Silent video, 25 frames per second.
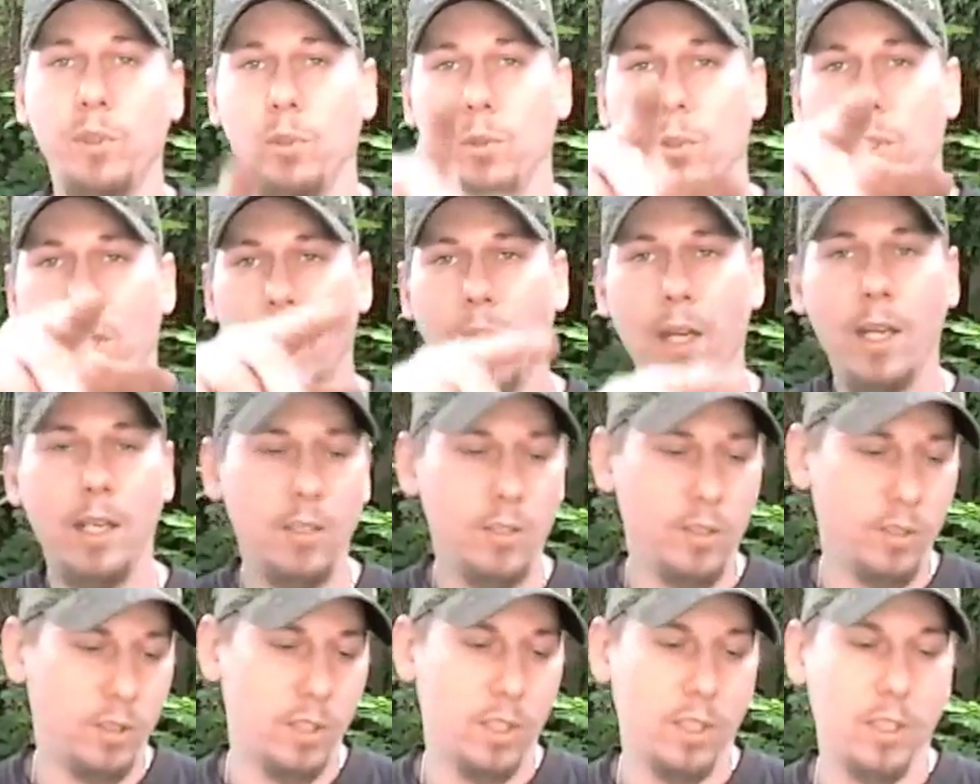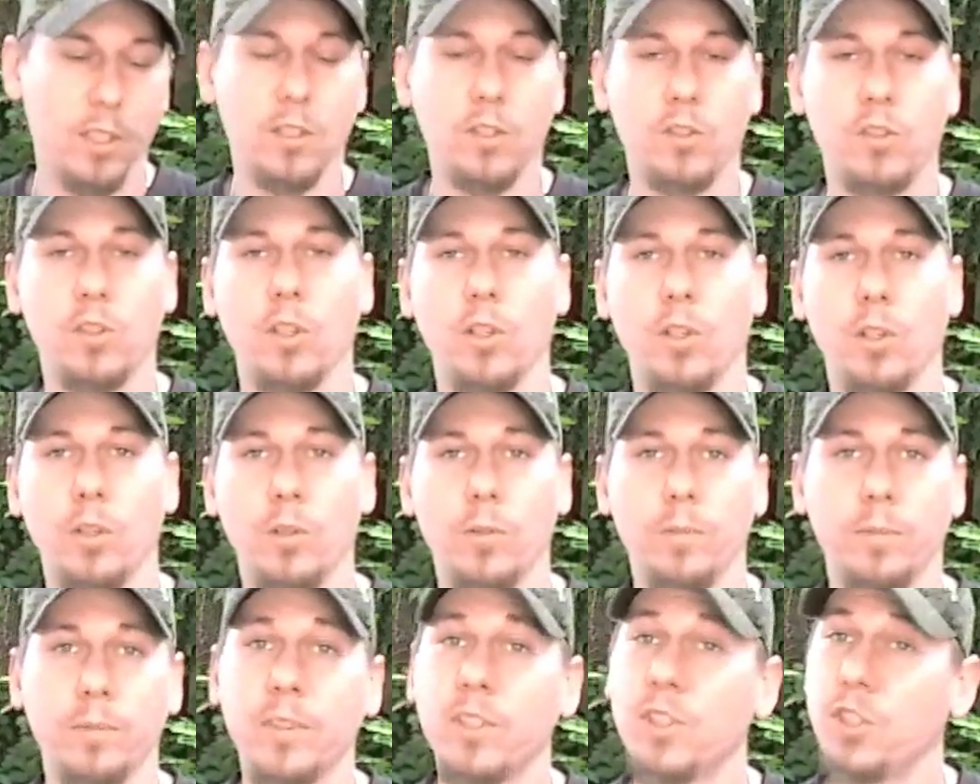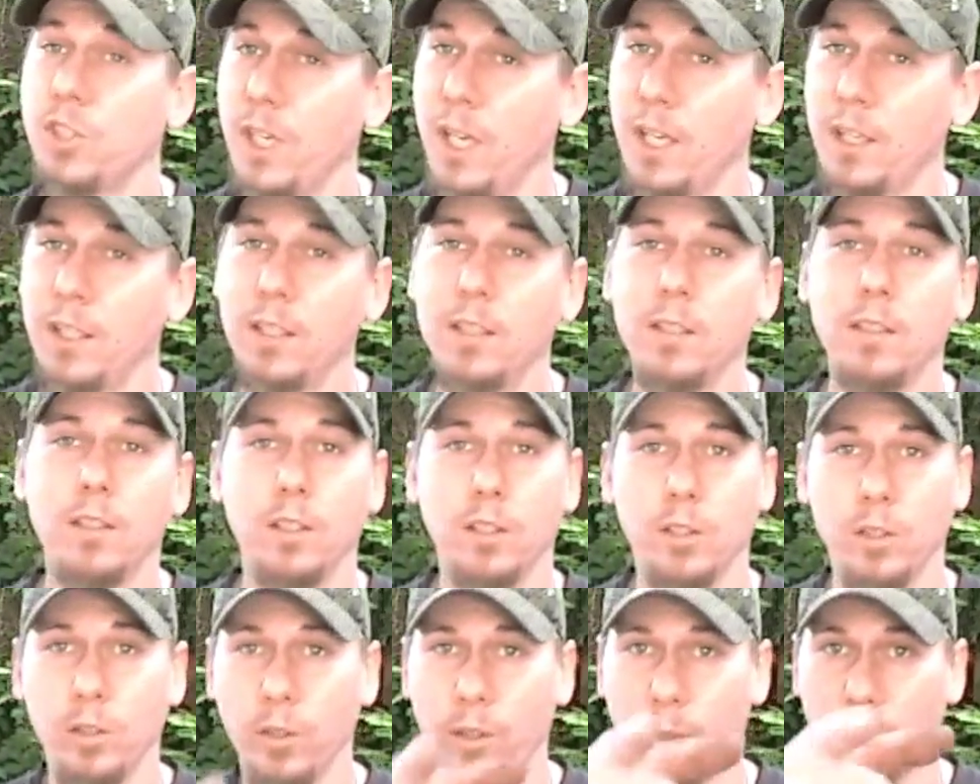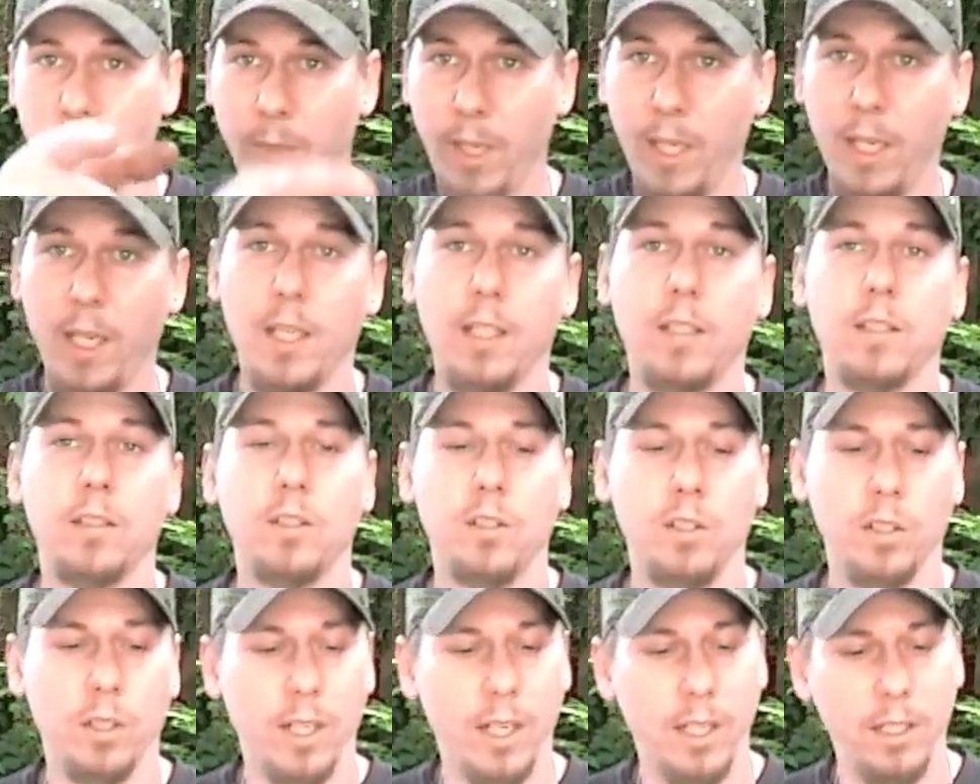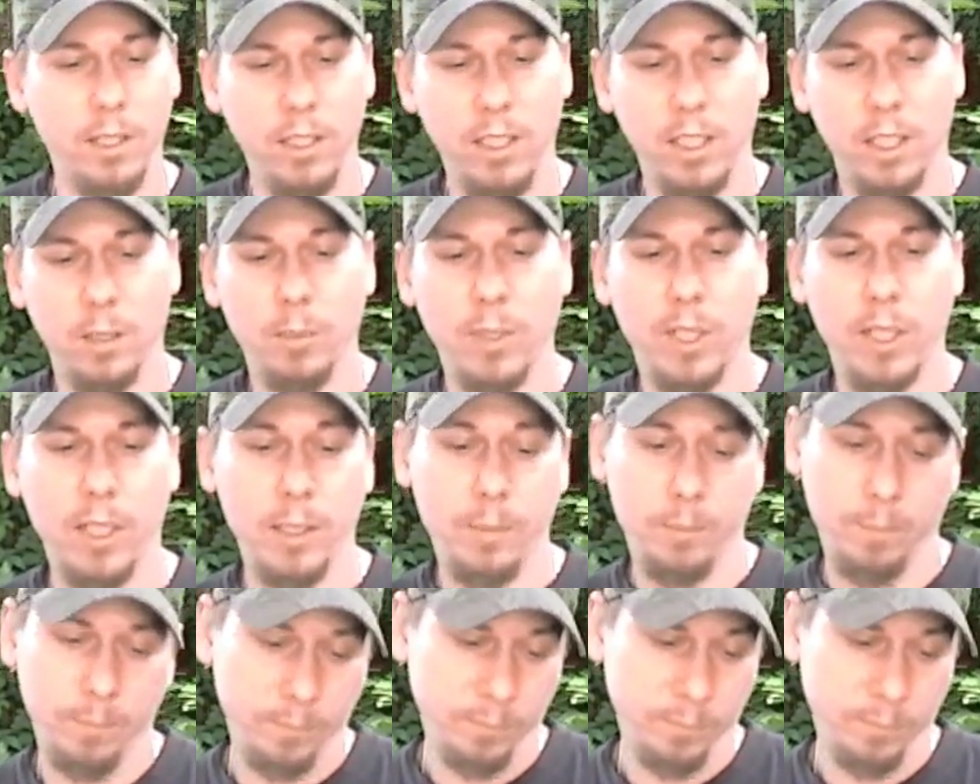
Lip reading: you guys. So, Shannon, you're the man. Good idea, buddy.